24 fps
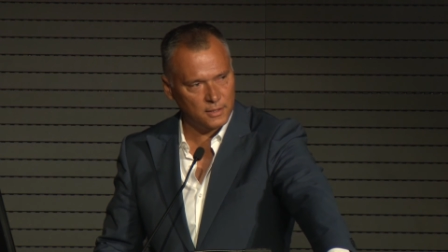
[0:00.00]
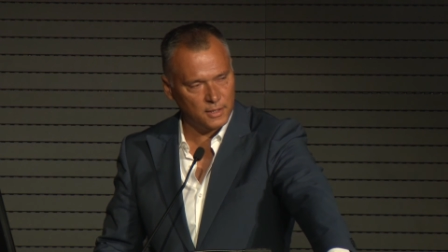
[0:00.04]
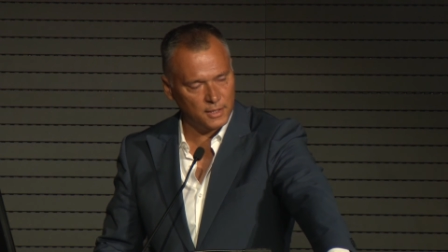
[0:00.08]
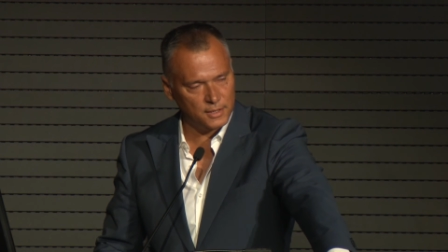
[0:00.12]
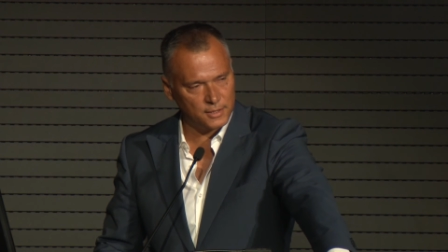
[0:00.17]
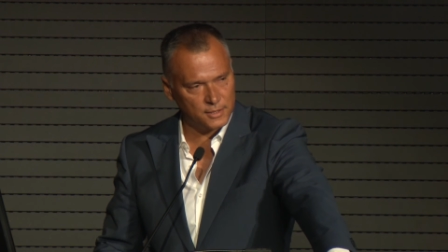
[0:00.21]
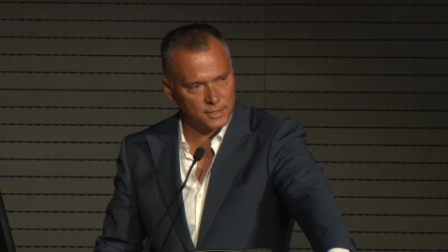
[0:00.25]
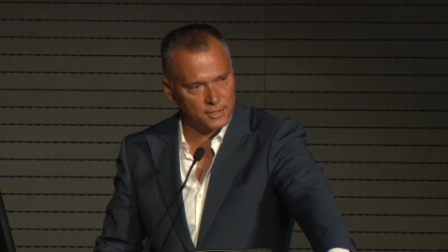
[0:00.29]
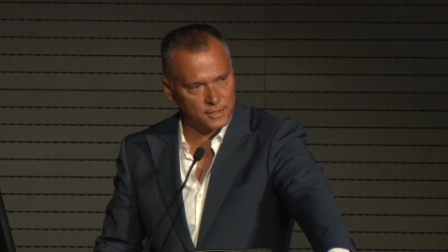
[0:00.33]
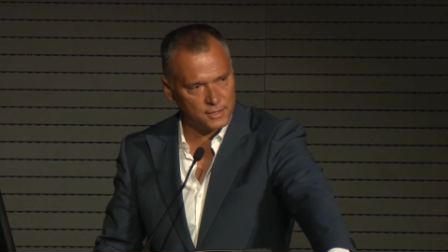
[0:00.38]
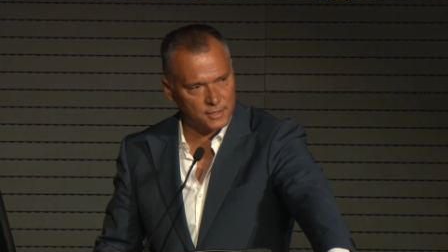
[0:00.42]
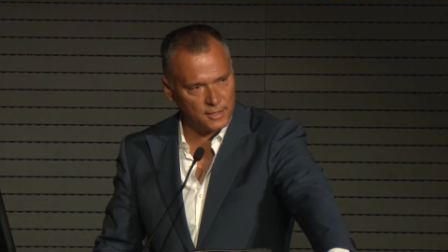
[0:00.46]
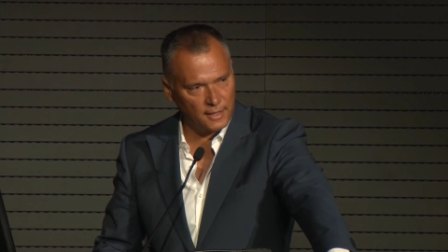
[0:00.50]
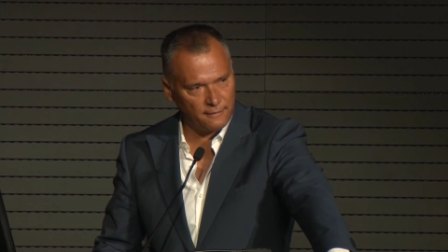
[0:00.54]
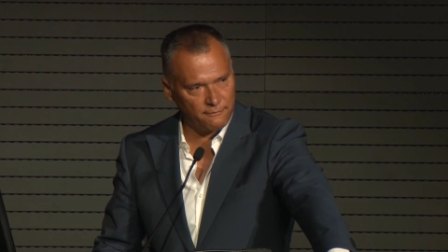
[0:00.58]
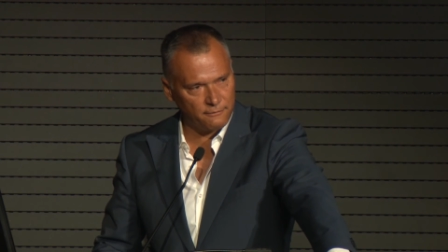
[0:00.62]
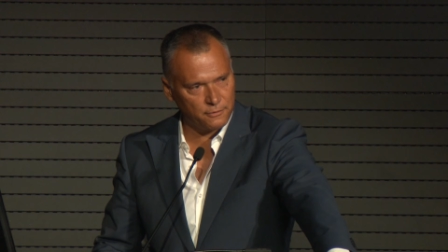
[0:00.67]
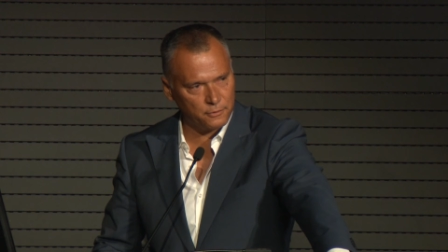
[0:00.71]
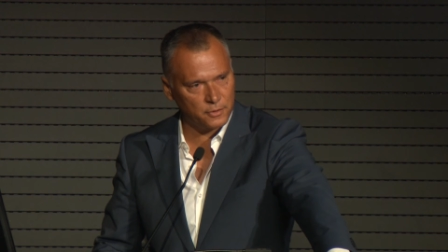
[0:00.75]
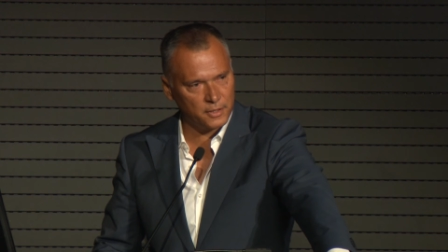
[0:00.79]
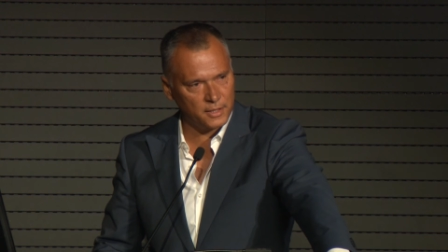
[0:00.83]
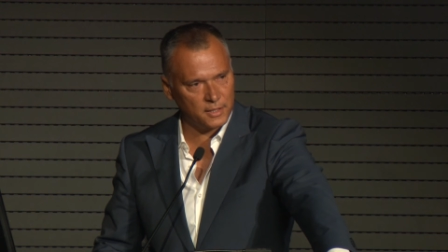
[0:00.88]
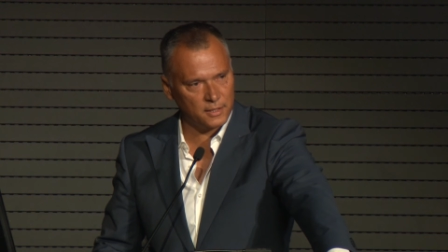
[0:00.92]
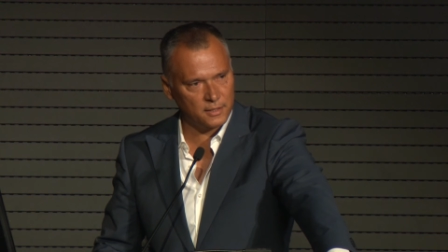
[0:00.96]
and
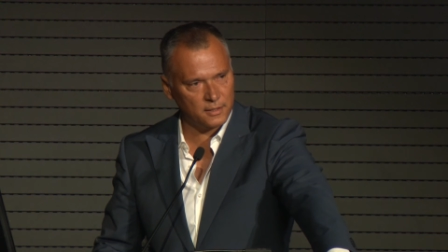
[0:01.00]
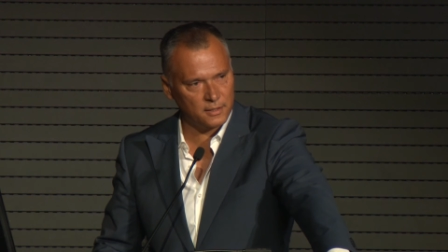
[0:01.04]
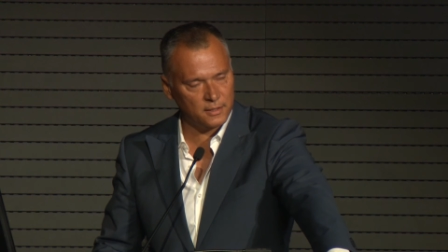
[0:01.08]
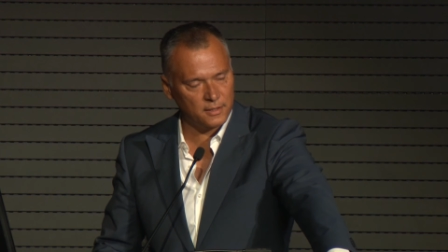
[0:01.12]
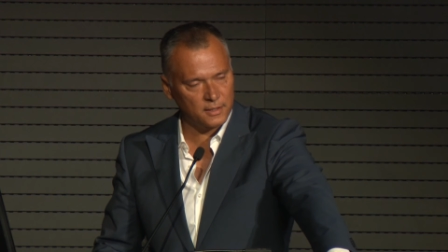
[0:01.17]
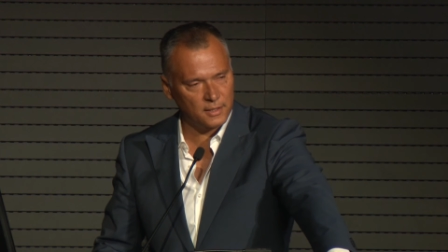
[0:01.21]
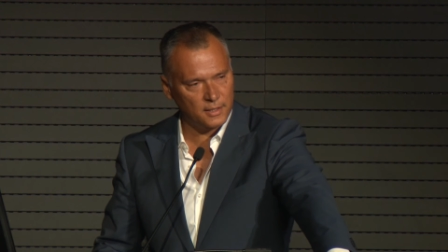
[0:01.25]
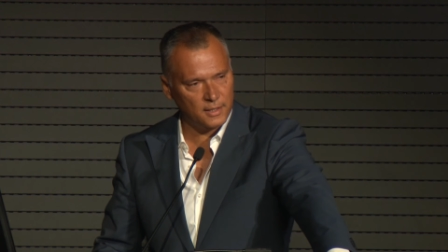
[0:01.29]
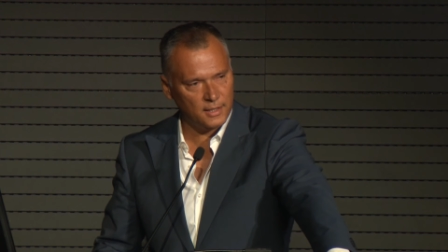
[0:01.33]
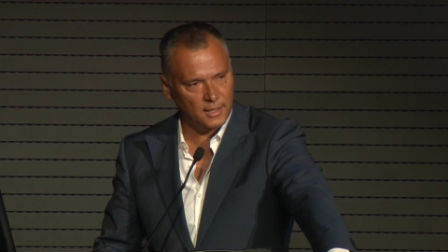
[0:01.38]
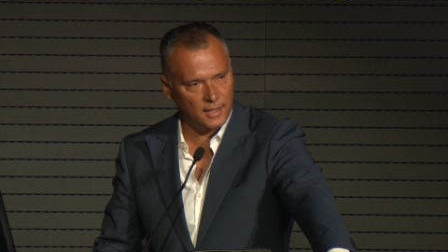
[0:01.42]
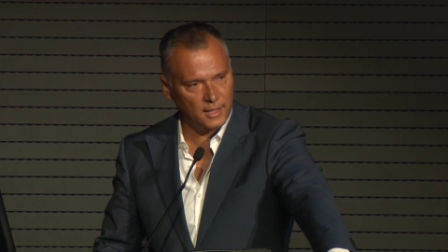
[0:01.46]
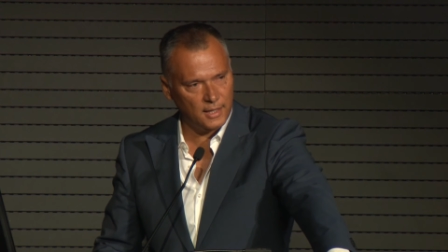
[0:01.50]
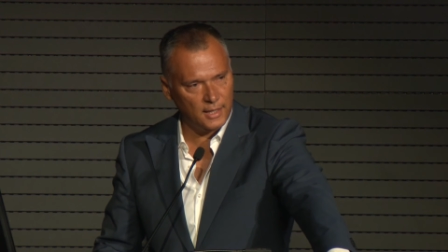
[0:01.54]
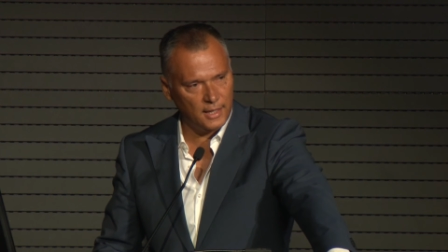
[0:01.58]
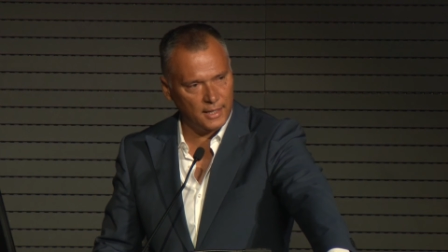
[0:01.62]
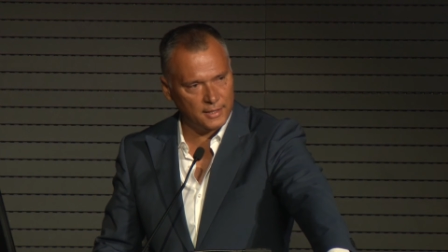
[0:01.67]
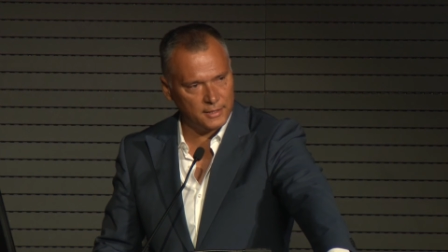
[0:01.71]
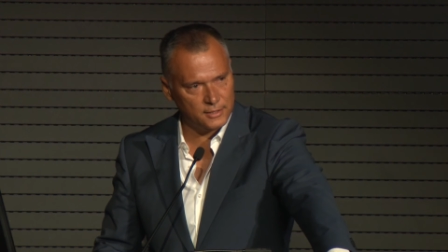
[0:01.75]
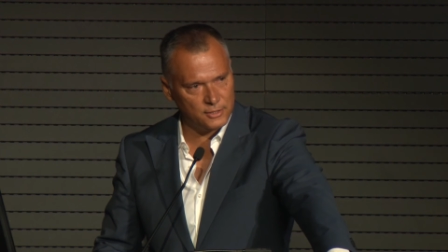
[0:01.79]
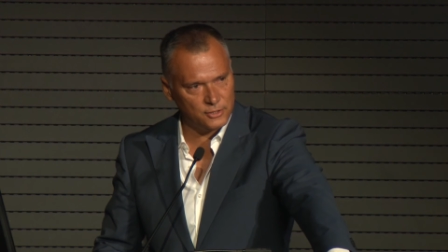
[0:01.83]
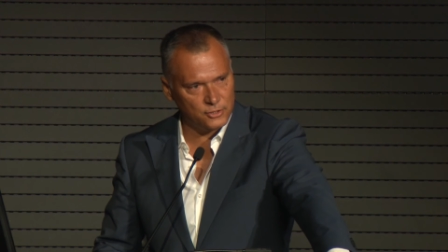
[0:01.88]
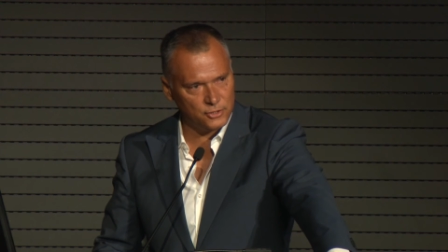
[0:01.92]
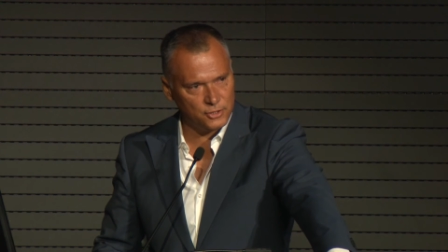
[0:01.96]
suffering
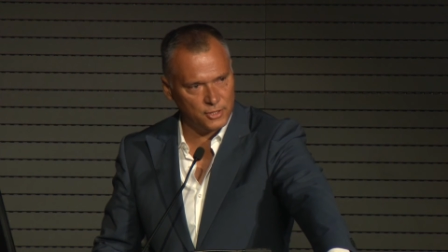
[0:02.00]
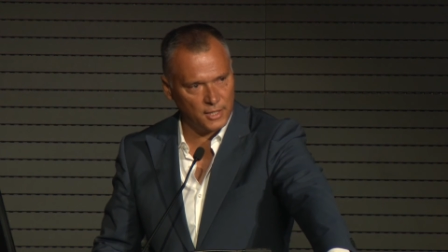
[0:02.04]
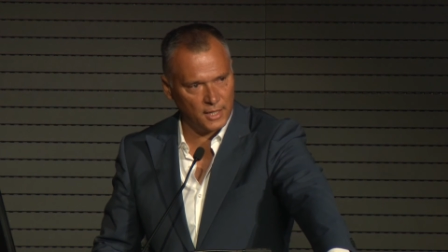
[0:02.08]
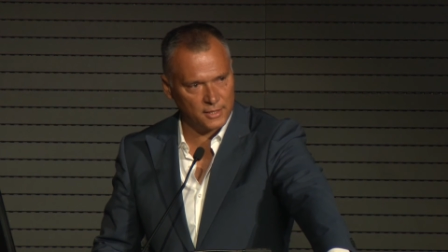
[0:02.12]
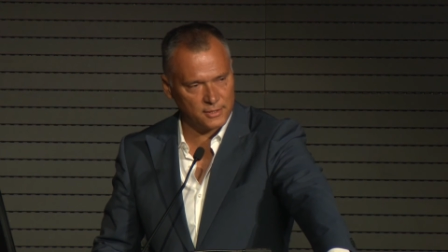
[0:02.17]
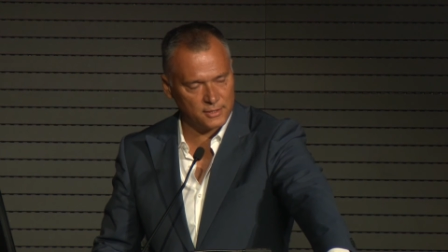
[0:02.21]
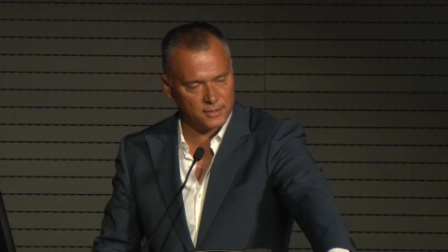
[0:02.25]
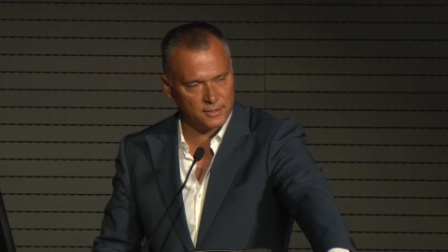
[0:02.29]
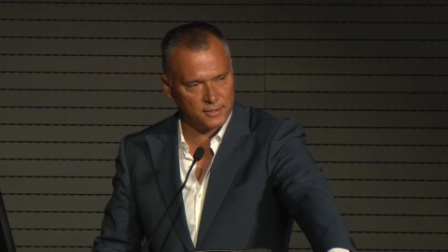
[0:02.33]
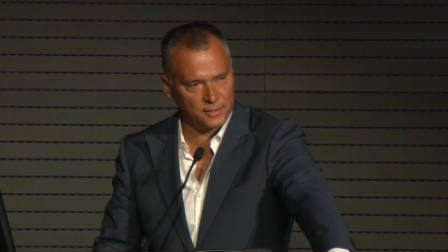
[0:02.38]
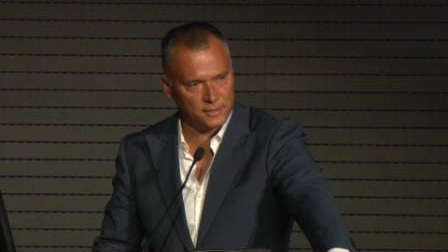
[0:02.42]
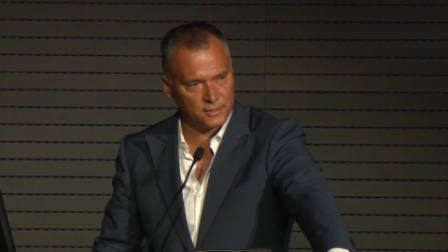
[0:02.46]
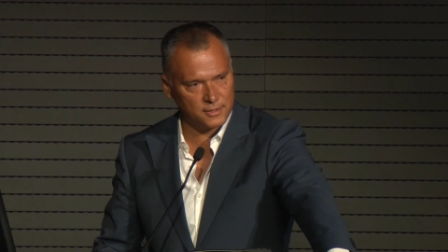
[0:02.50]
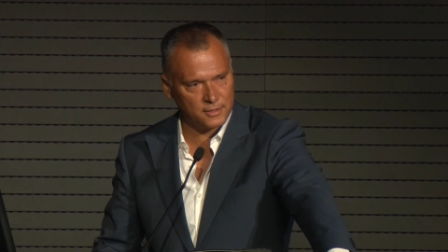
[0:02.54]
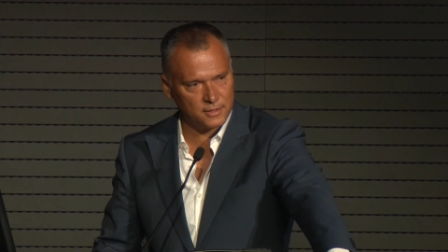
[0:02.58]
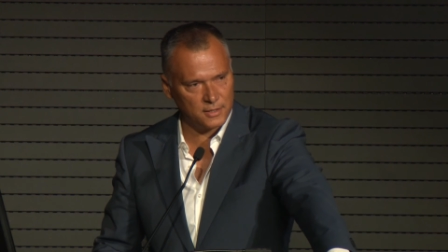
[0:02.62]
and injustice,